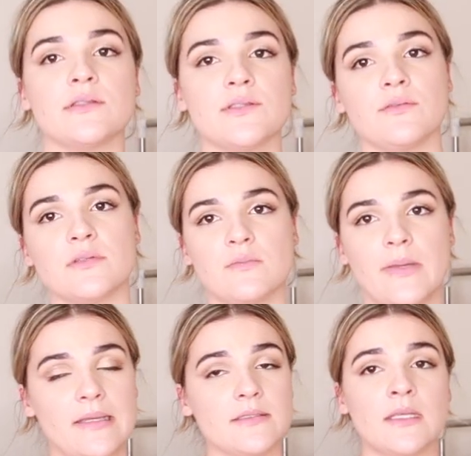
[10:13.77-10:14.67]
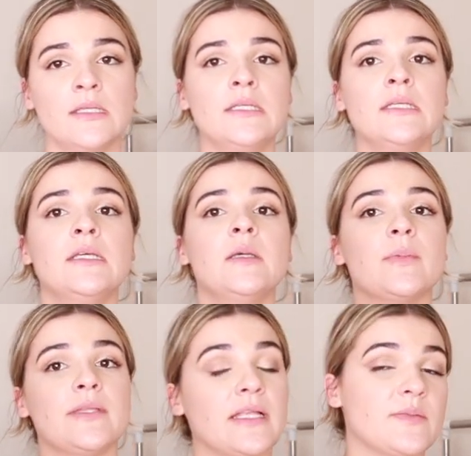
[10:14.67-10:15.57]
inserted pads.
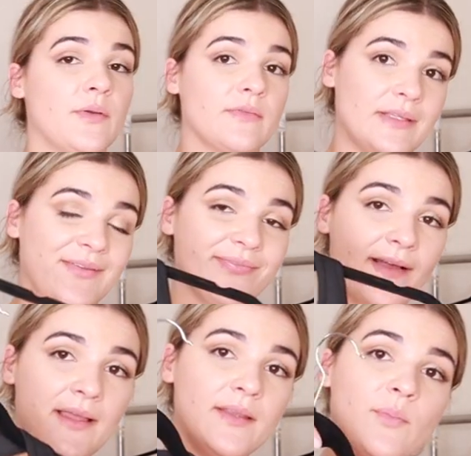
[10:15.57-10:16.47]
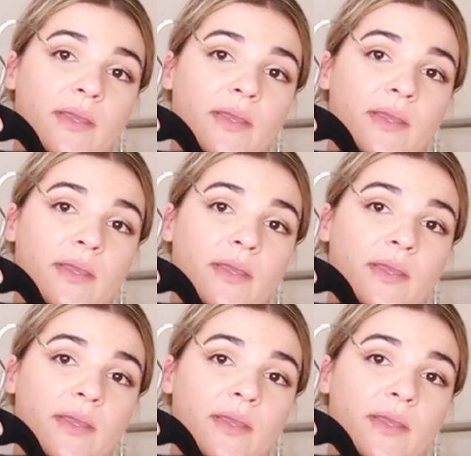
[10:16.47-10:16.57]
But that's perfectly fine